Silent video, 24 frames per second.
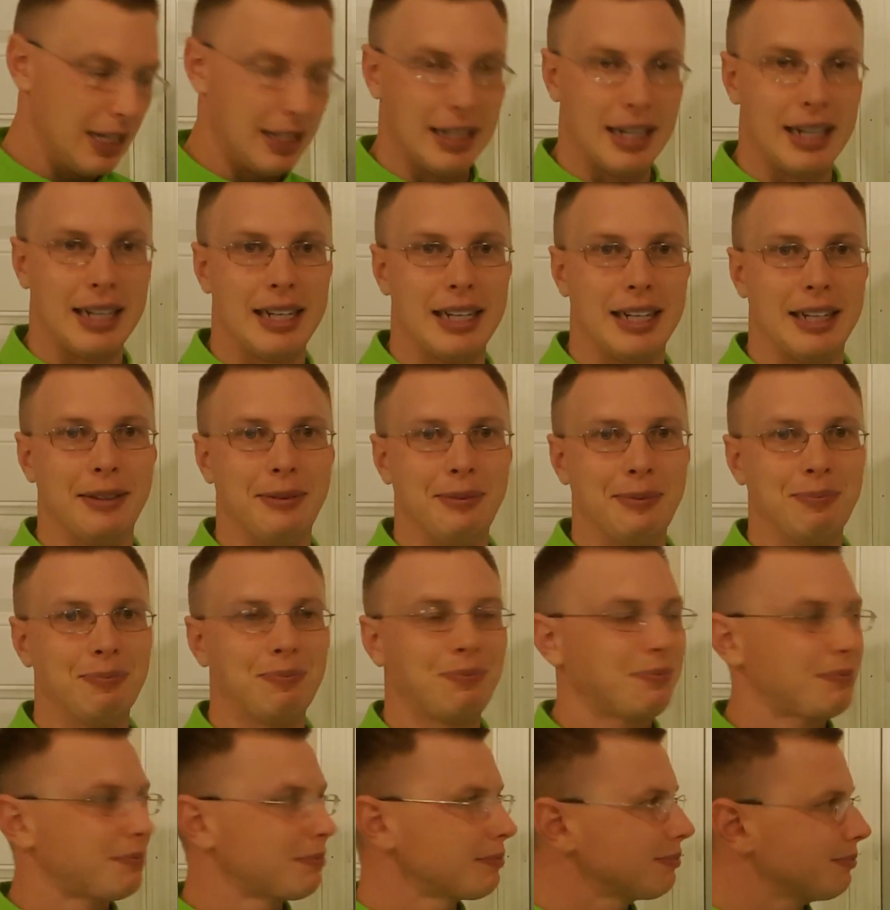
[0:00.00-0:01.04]

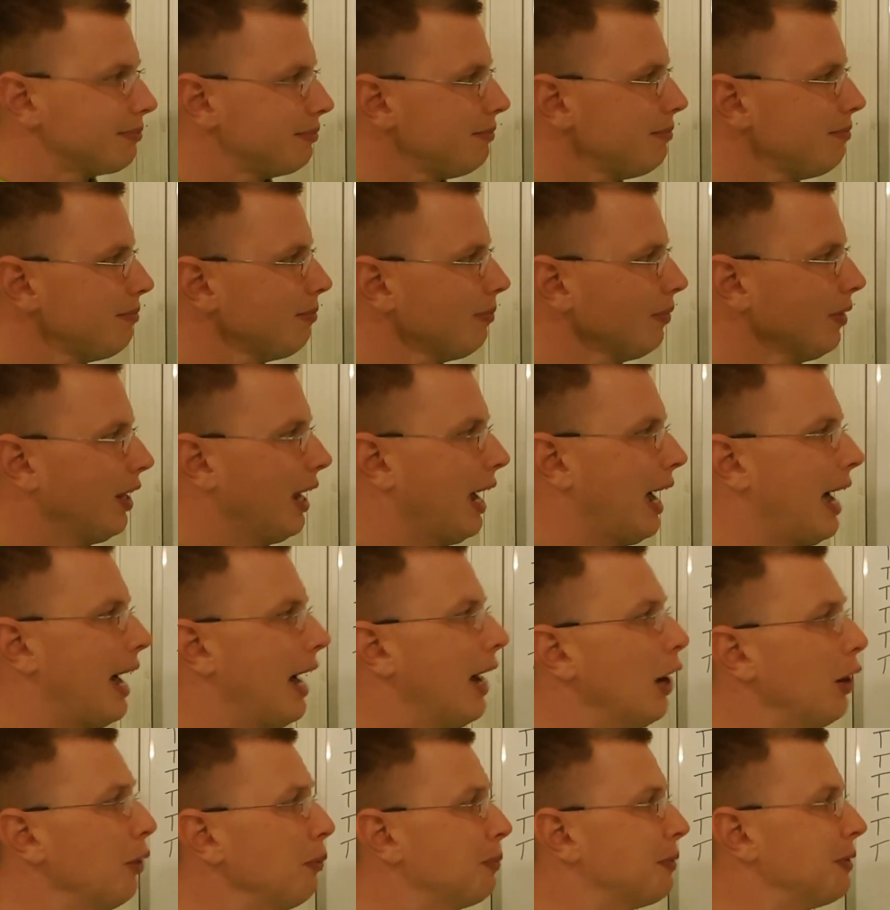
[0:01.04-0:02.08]
I
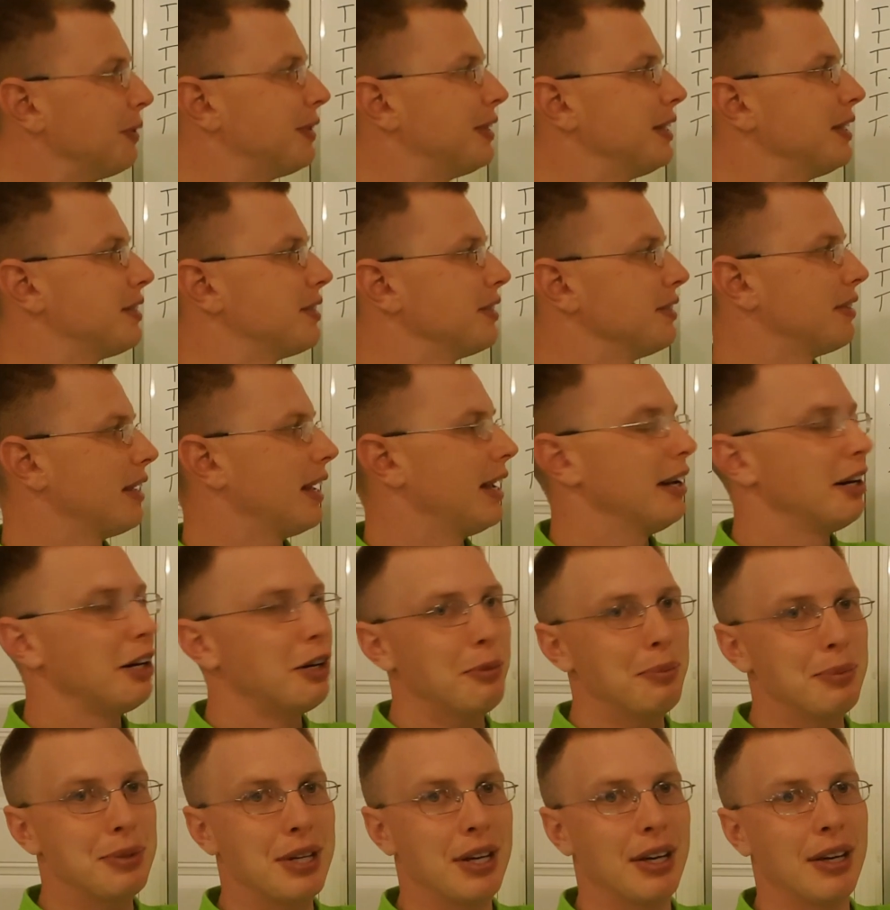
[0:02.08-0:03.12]
hope that this has
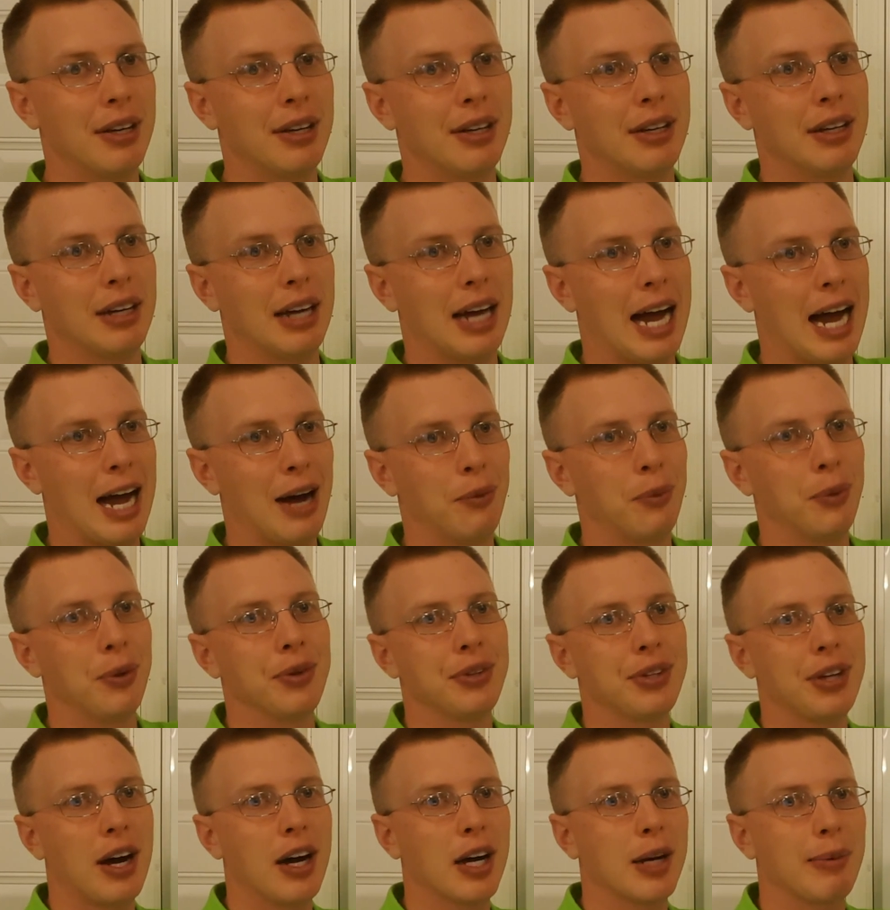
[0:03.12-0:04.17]
helped. I will
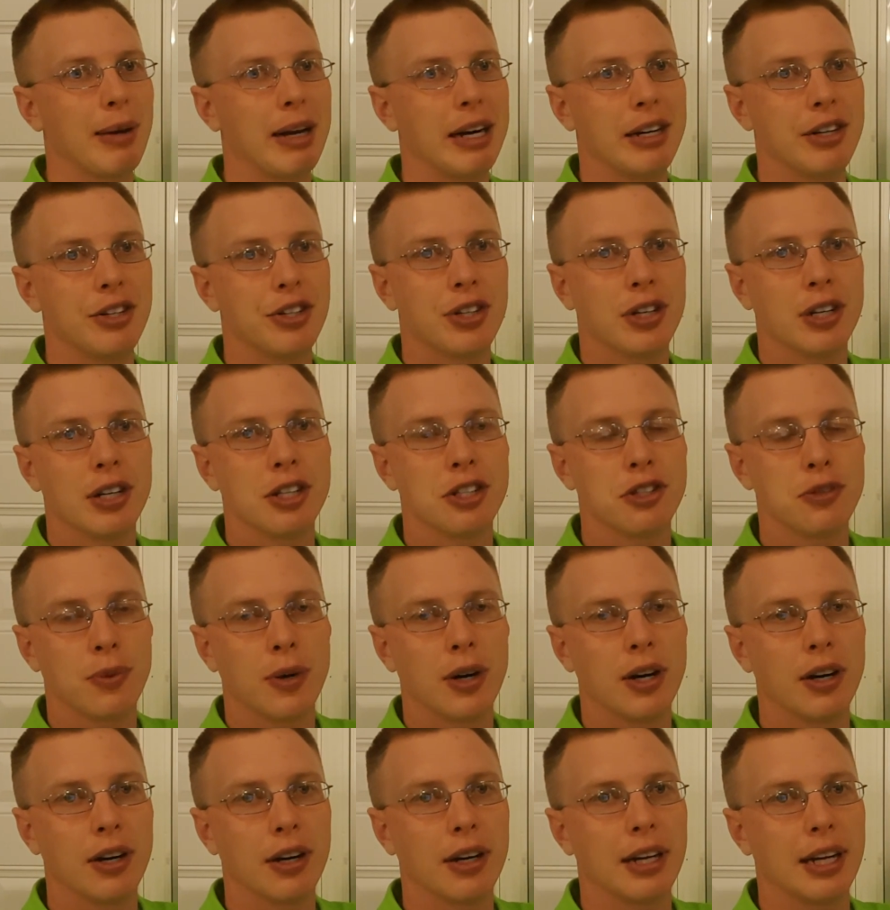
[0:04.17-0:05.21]
talk about insurance
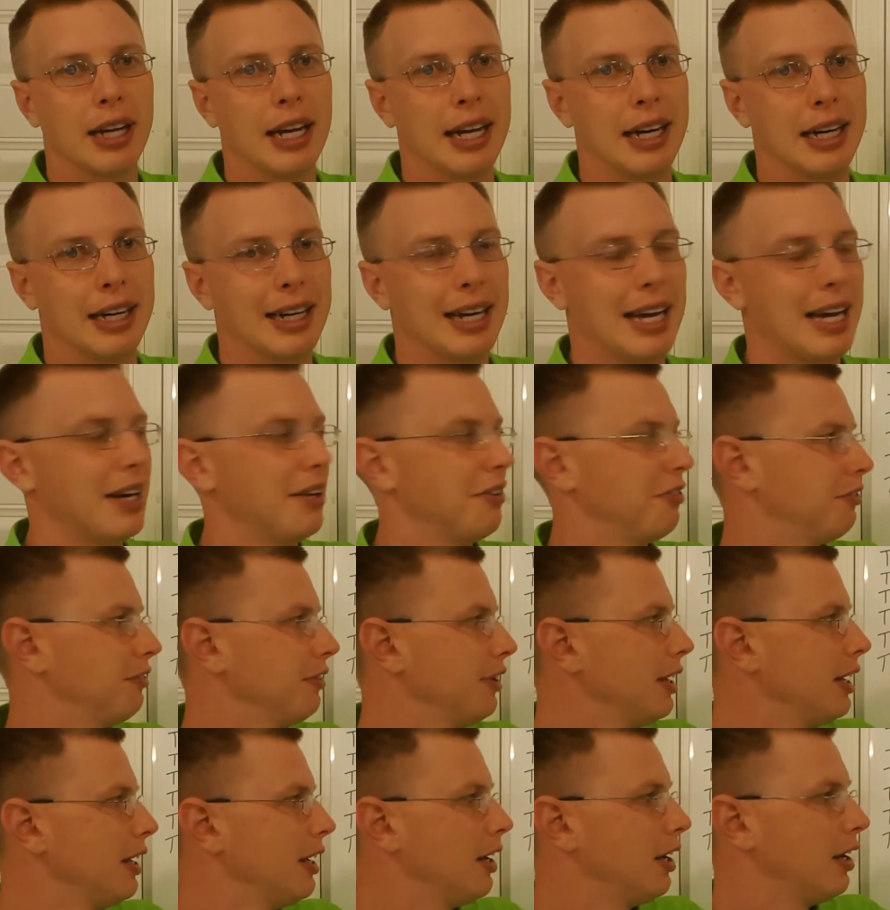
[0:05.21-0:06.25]
work and kind of
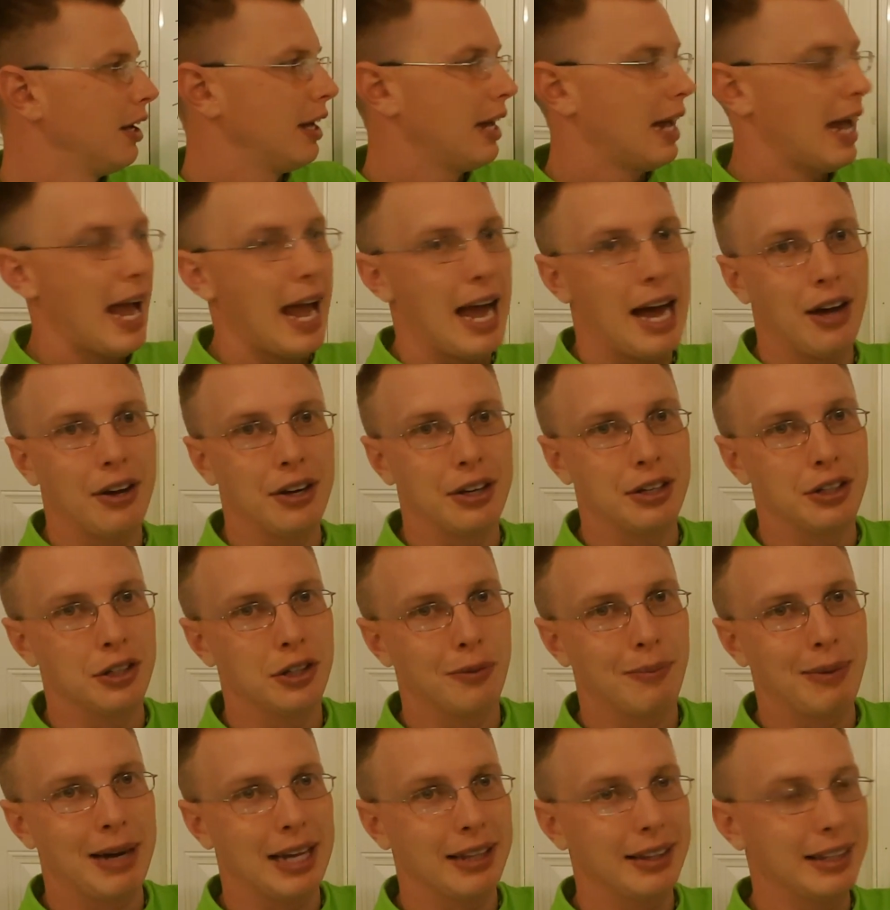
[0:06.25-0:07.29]
how to do
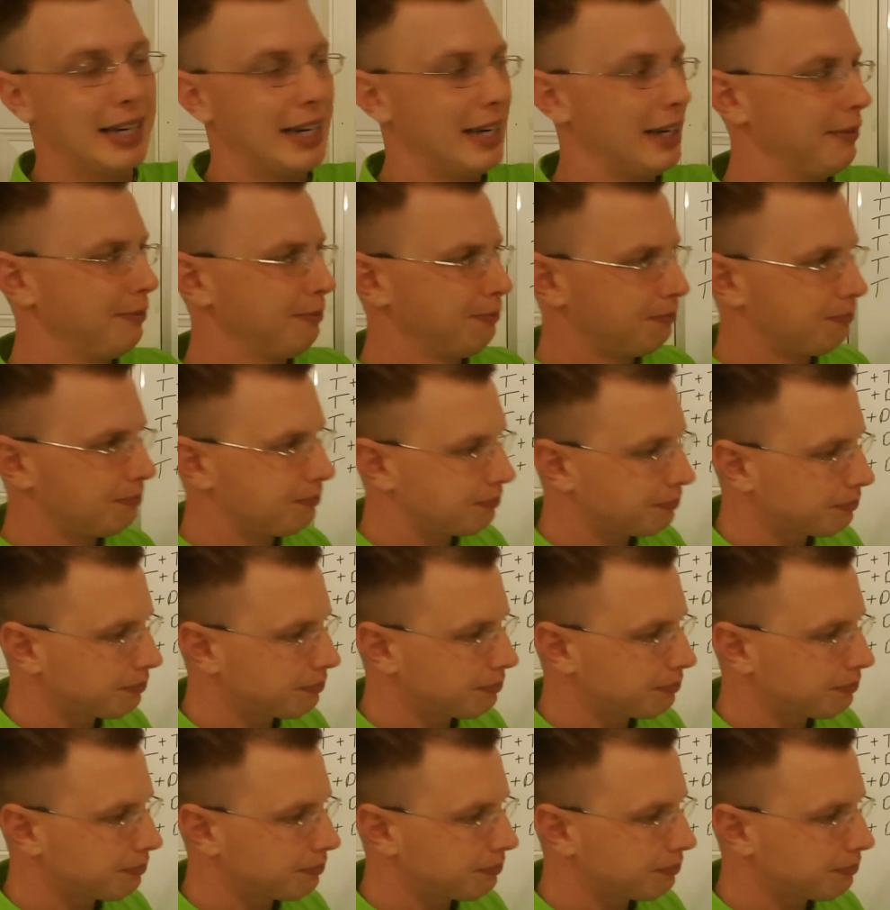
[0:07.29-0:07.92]
about that.